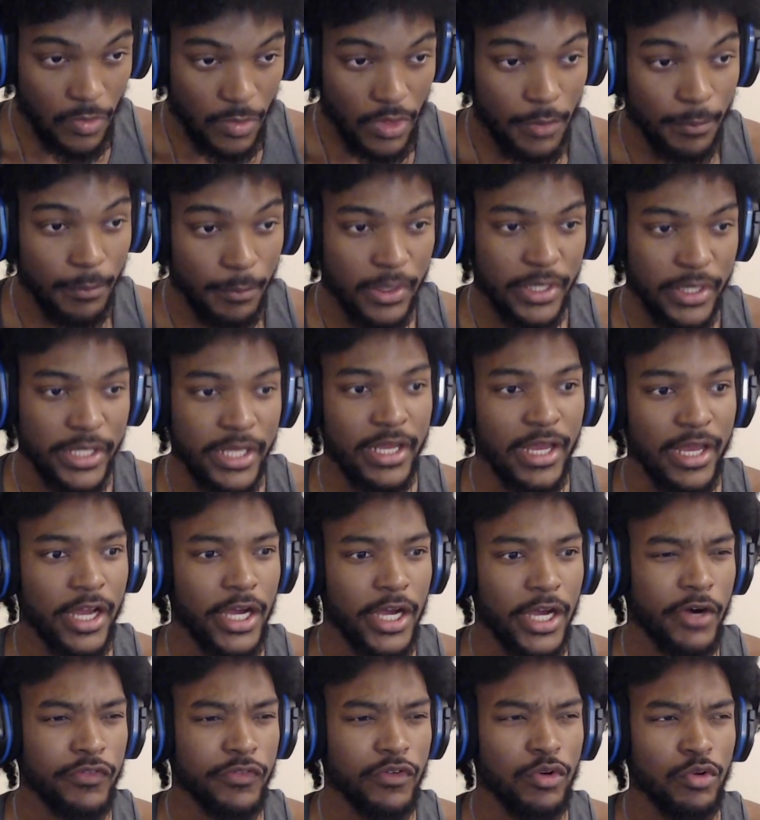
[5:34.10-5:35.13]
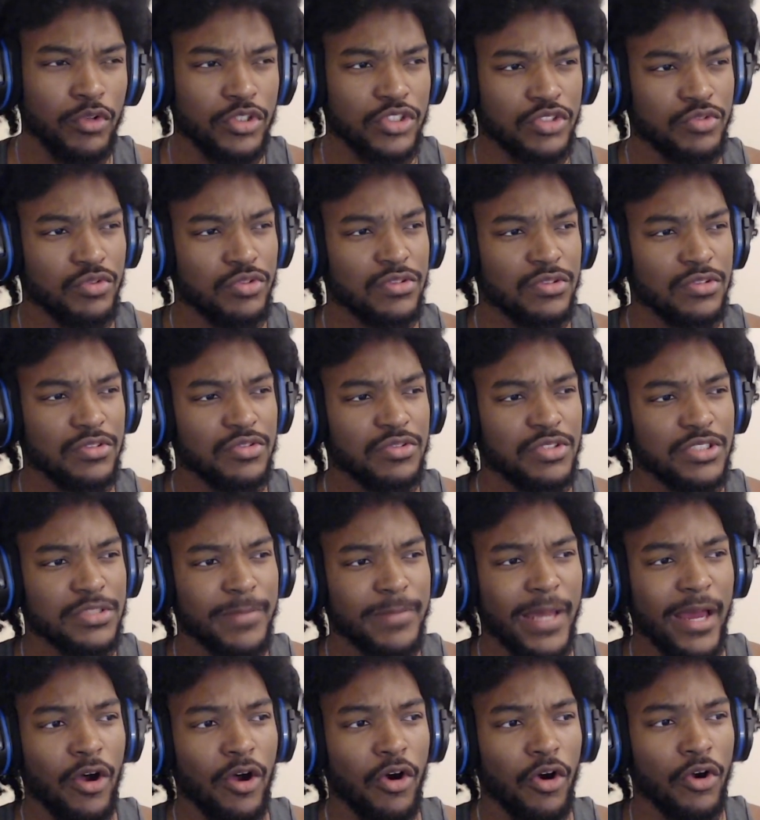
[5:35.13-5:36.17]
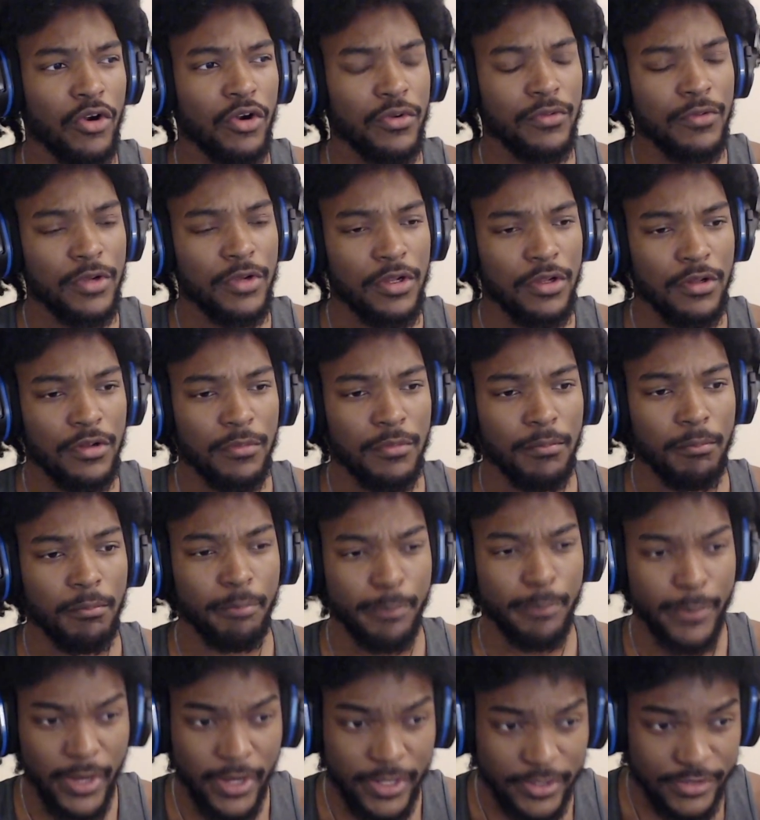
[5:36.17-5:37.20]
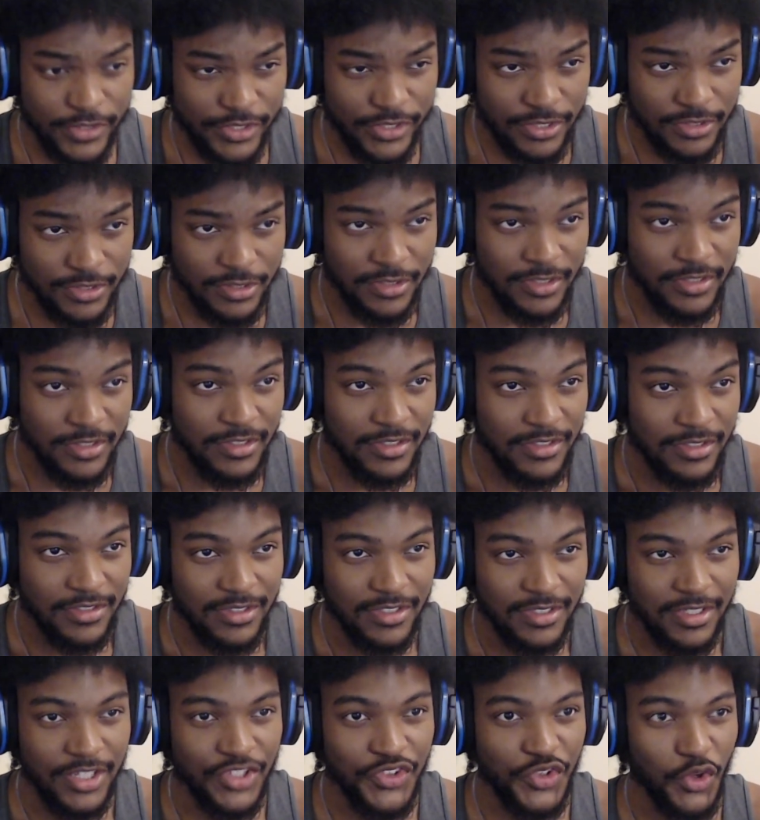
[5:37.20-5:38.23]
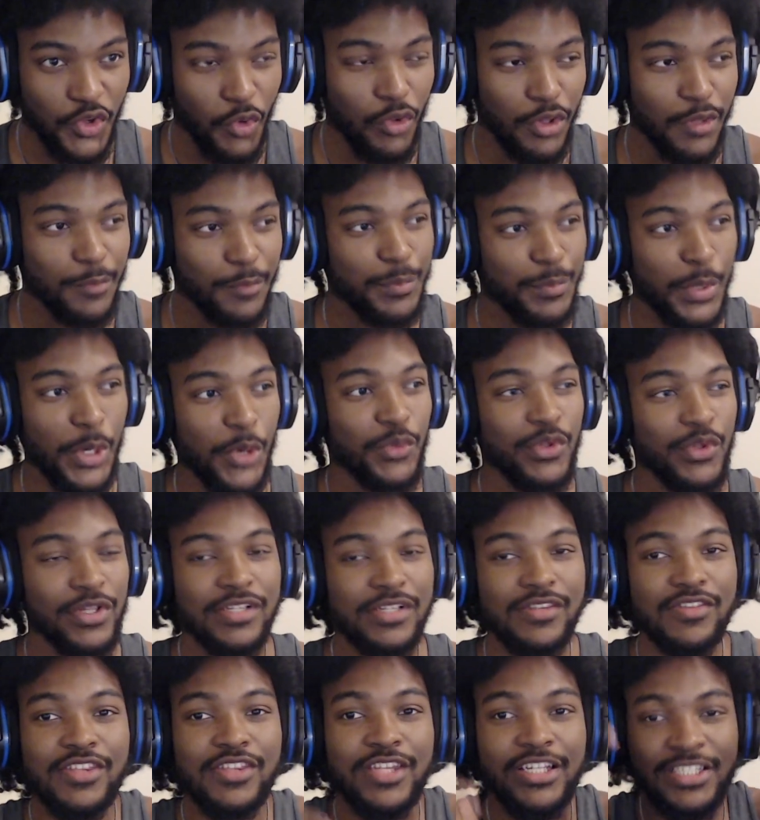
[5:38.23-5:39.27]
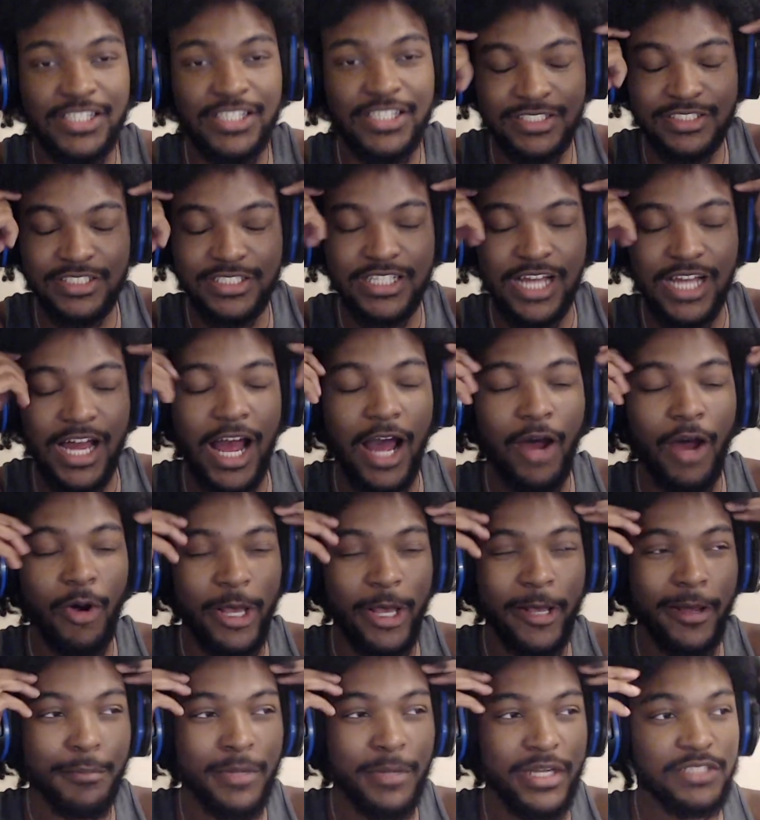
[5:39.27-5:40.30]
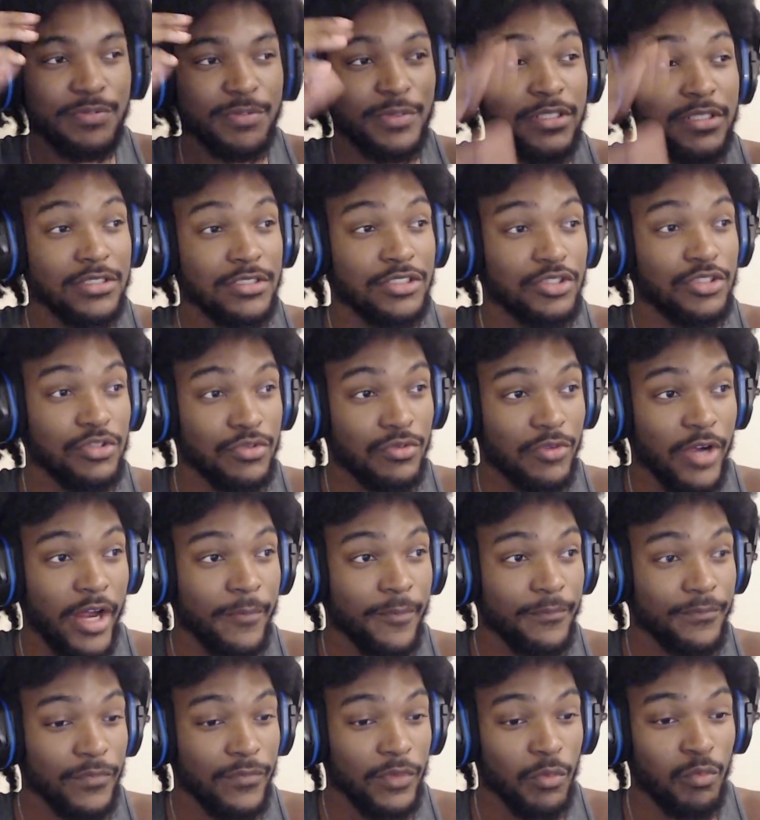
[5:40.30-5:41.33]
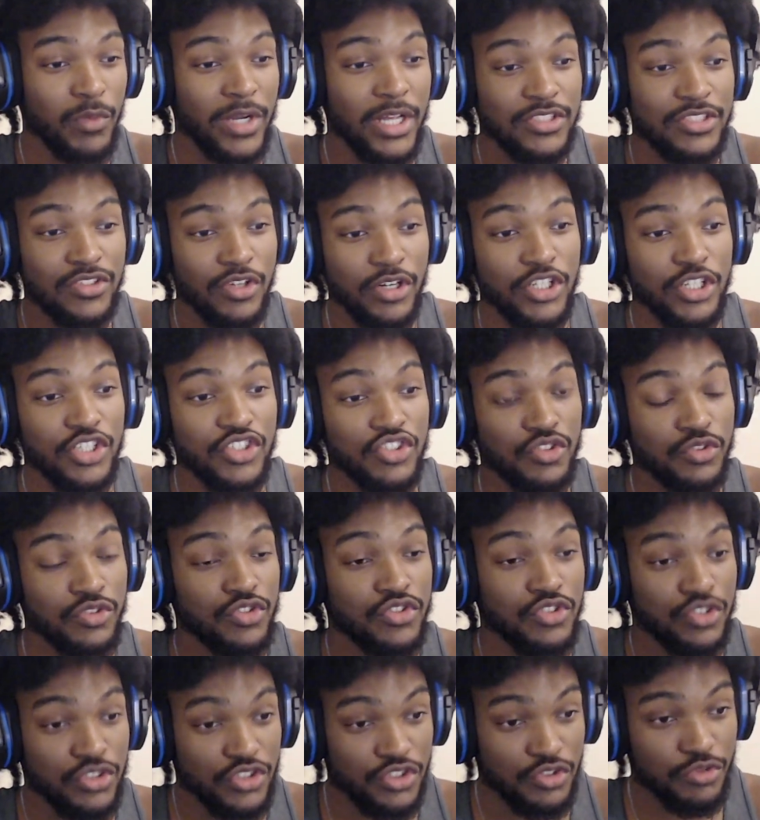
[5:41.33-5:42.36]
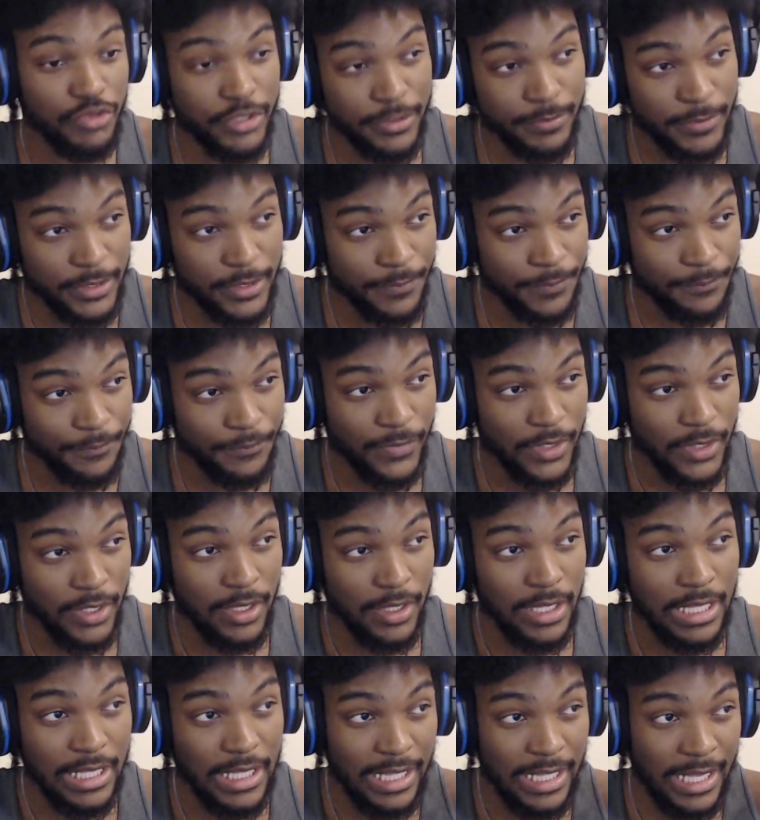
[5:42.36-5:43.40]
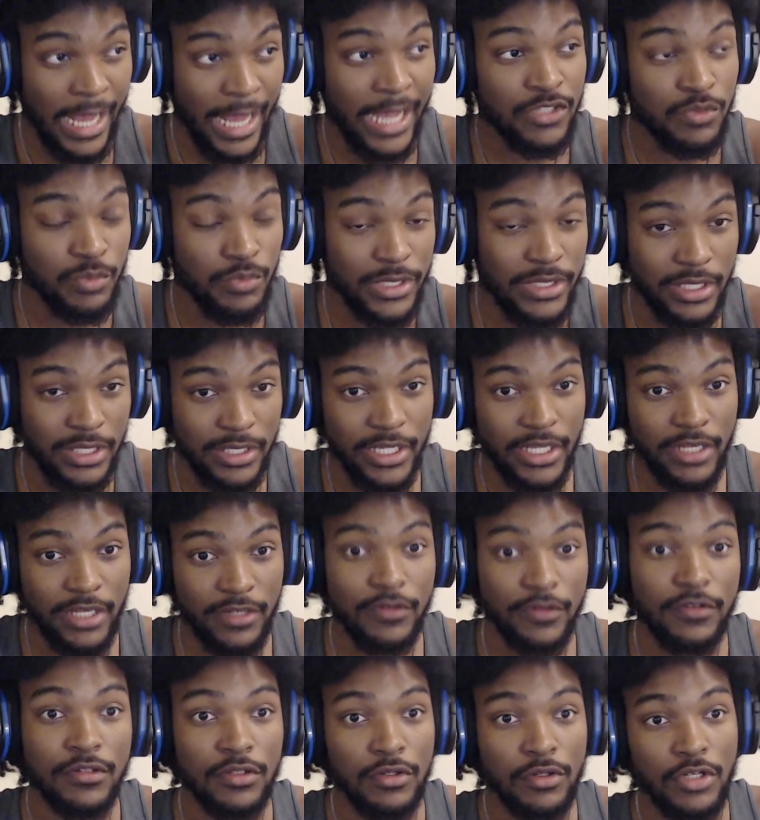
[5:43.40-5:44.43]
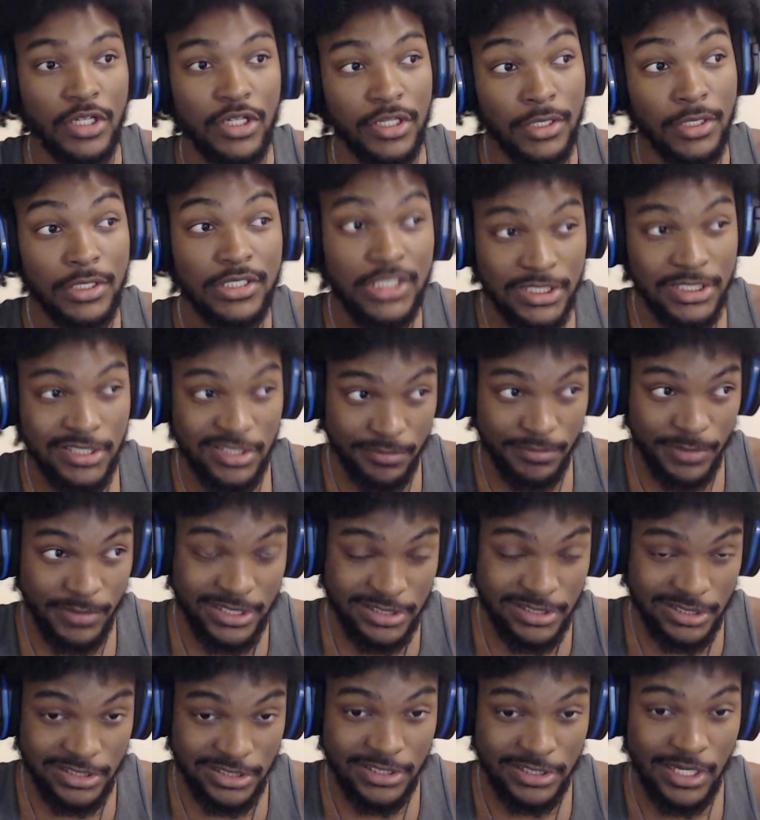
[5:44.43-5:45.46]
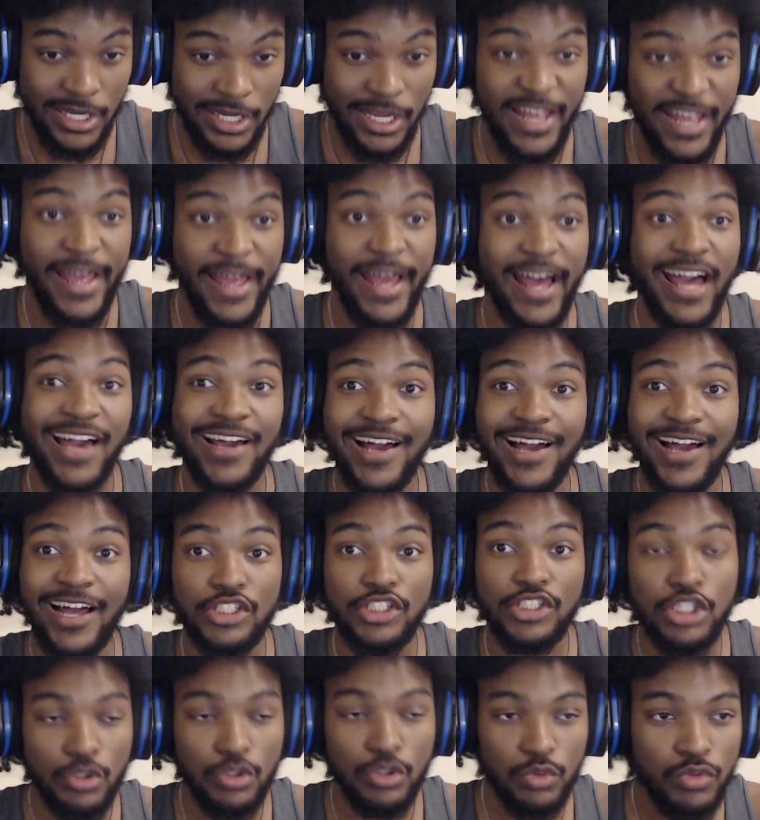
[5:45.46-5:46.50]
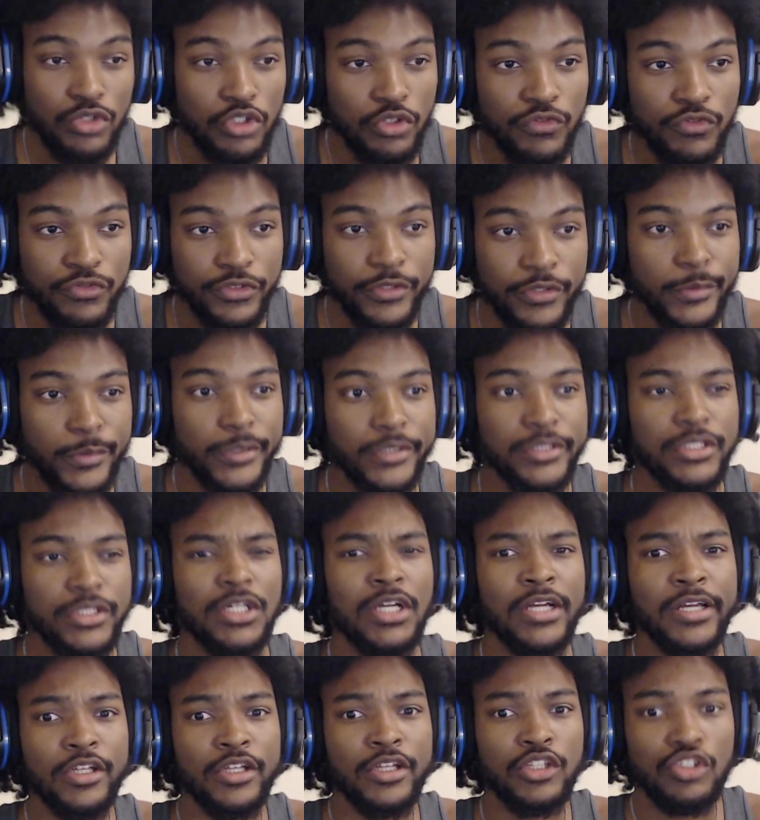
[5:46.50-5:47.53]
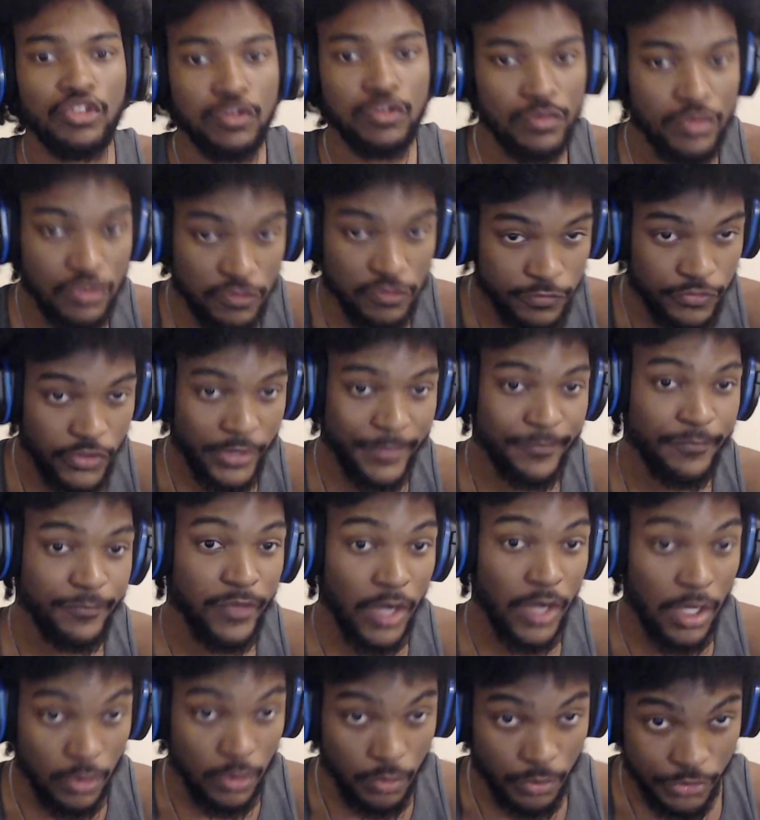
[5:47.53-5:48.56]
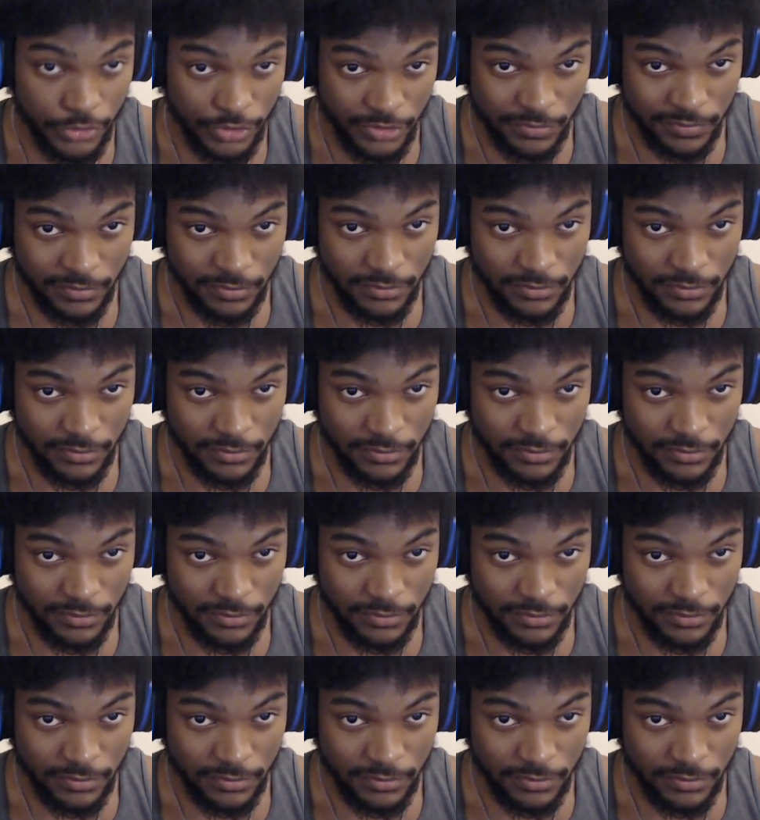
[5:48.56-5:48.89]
But yeah, of course, growing on Twitch is mad hard, but it's all bro. This is i am gonna explain this to you, right? When I started streaming last week again on a consistent basis, I got two new viewers, two new followers,